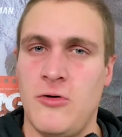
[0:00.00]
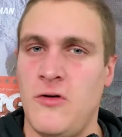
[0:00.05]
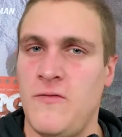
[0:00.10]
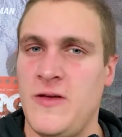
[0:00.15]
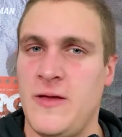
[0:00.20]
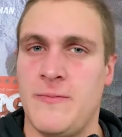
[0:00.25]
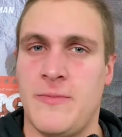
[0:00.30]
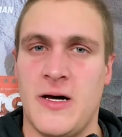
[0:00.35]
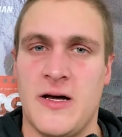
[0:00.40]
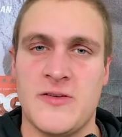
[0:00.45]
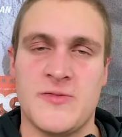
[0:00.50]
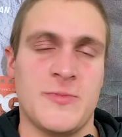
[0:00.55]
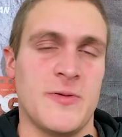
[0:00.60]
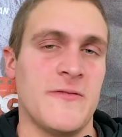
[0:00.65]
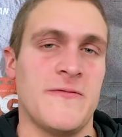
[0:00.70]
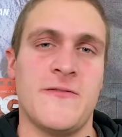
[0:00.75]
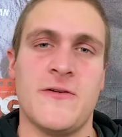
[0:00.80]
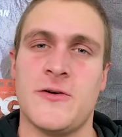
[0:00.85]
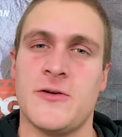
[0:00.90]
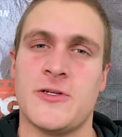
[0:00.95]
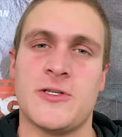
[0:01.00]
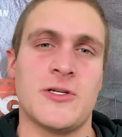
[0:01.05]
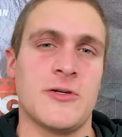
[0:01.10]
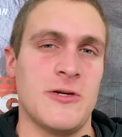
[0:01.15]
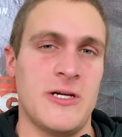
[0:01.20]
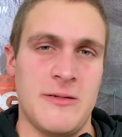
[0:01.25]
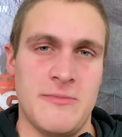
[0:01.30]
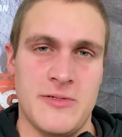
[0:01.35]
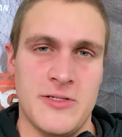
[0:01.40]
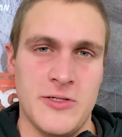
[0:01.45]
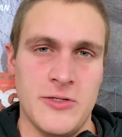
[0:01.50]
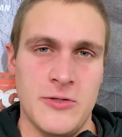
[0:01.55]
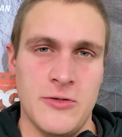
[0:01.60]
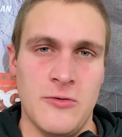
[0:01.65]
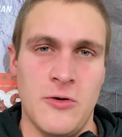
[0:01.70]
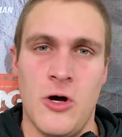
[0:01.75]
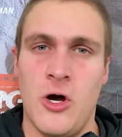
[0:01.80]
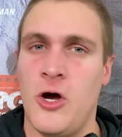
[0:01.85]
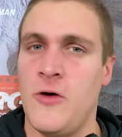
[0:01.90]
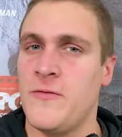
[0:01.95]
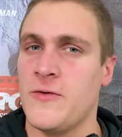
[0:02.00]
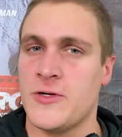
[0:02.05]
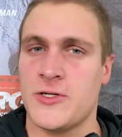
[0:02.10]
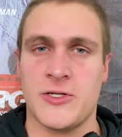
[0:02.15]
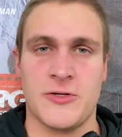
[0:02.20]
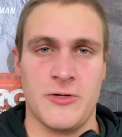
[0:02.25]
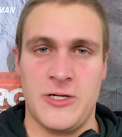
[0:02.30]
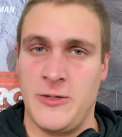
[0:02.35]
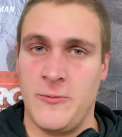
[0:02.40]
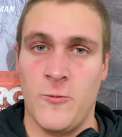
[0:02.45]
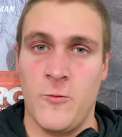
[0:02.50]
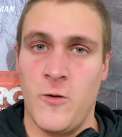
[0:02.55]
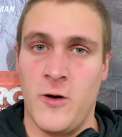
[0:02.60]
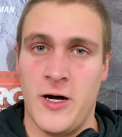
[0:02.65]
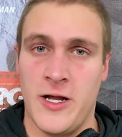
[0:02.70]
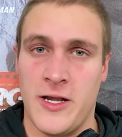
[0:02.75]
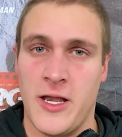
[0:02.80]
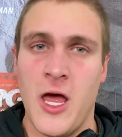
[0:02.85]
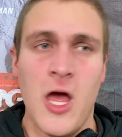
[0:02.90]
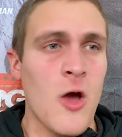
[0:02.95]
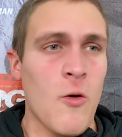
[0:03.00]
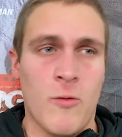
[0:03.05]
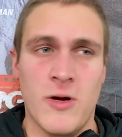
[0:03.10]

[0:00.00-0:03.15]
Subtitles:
movie buffs prefer Scream 2 over Scream 1.